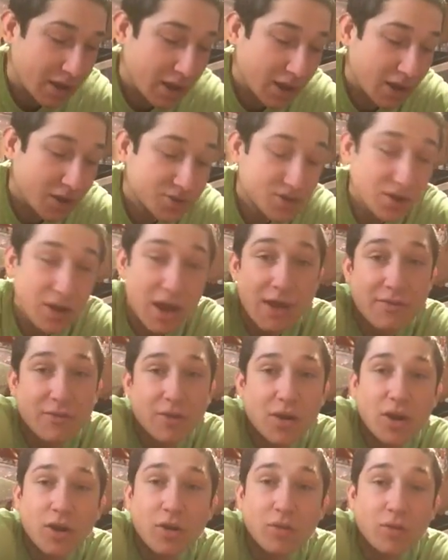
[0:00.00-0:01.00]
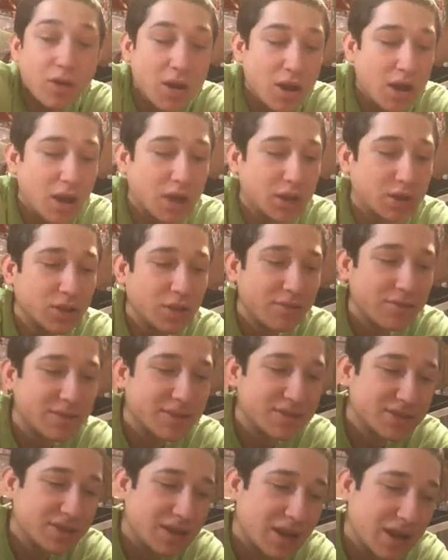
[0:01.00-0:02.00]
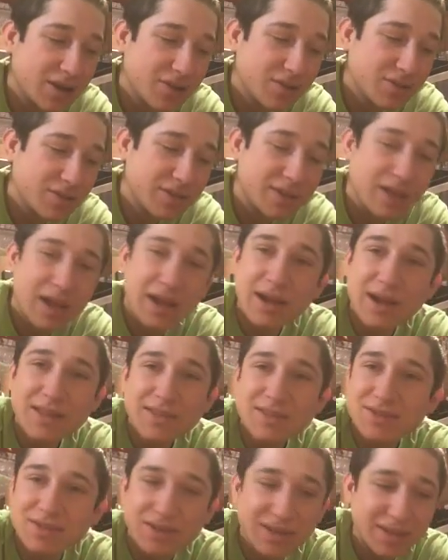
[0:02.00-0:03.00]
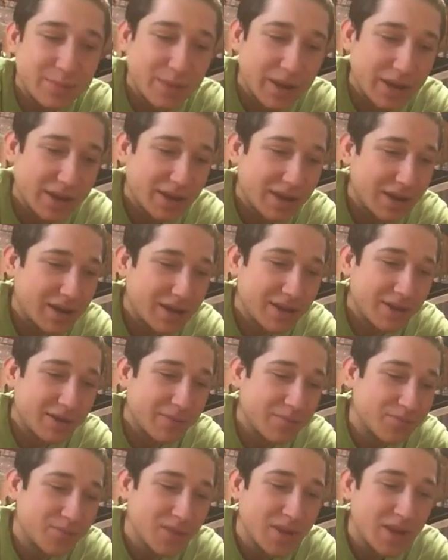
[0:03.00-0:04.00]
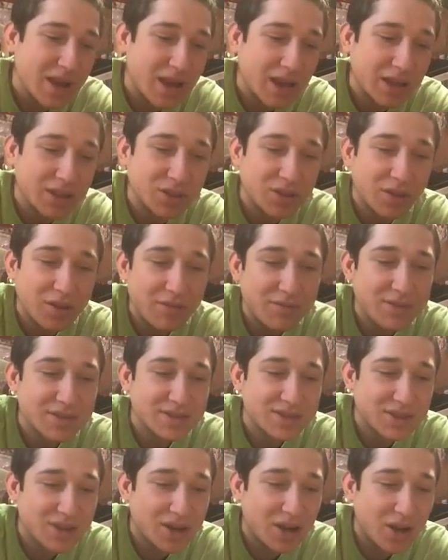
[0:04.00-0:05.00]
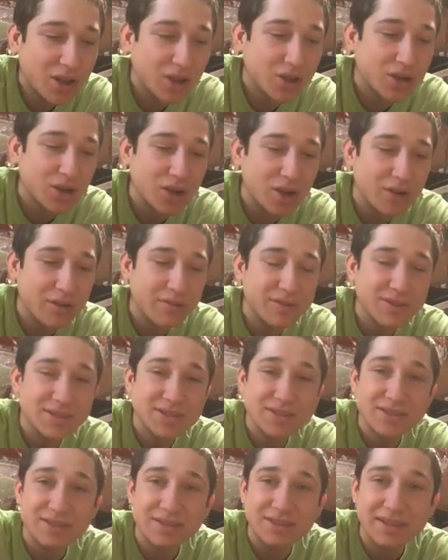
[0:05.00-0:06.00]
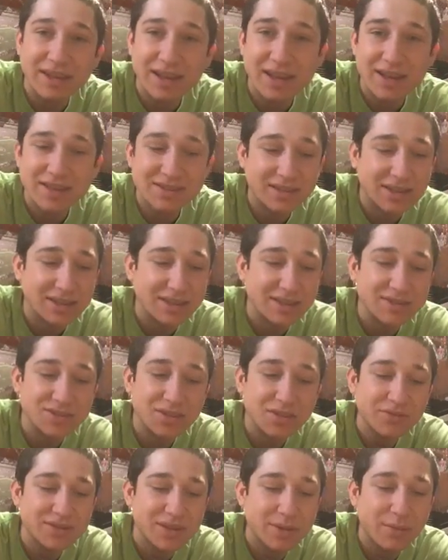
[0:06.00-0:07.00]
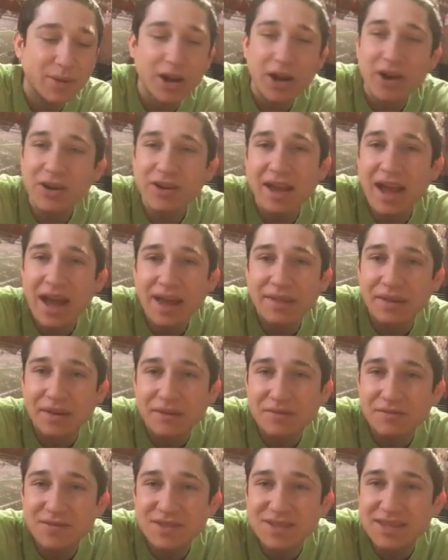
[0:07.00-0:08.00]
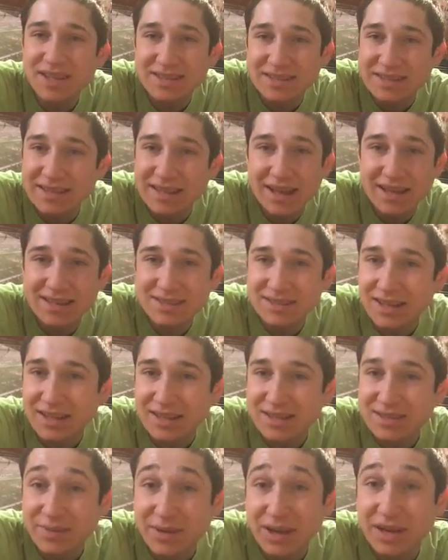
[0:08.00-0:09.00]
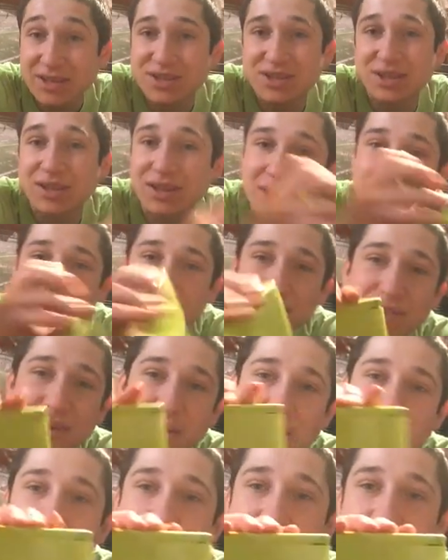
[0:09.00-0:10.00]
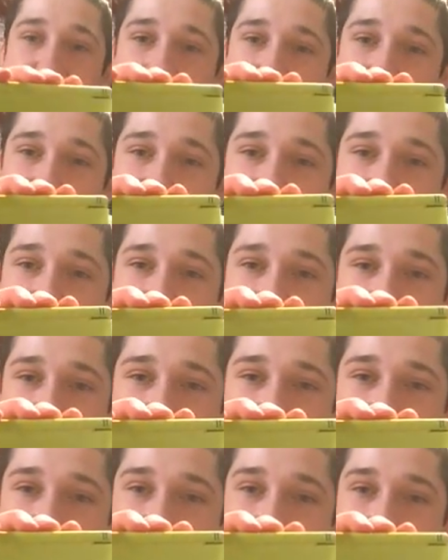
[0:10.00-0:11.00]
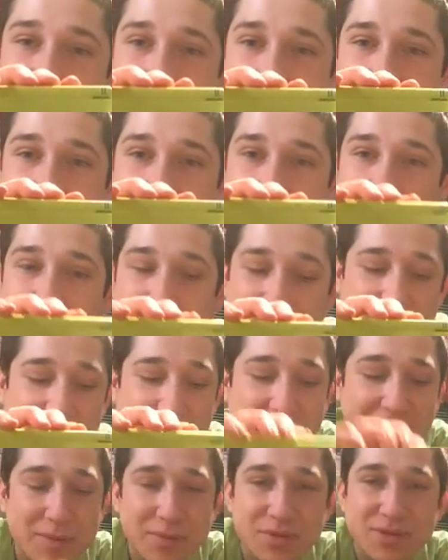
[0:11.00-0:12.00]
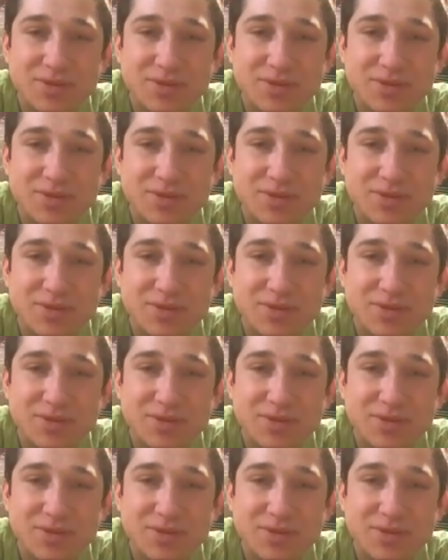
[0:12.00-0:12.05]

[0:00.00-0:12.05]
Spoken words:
I also have, I love this. I got this on eBay. I love this color of this DS Lite. That's the only reason I bought it. I already have like 6 DS Lites, but I just love the color of this DS Lite. And it came